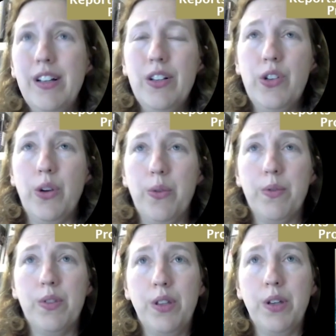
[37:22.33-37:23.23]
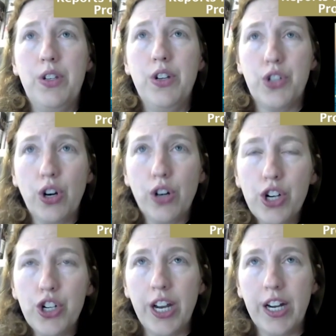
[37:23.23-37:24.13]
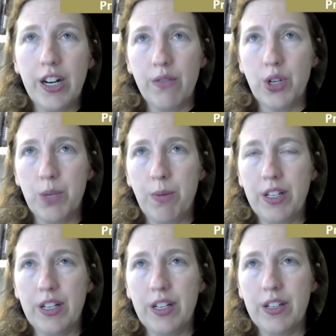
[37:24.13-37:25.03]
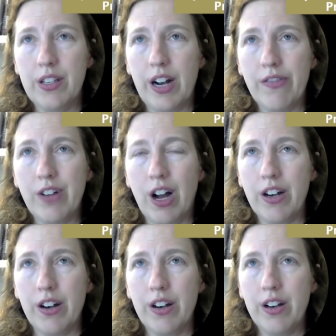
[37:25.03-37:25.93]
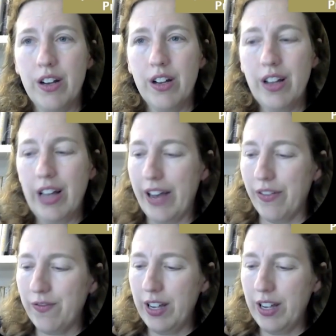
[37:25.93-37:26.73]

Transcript: So the discouraging responses that I've gotten have,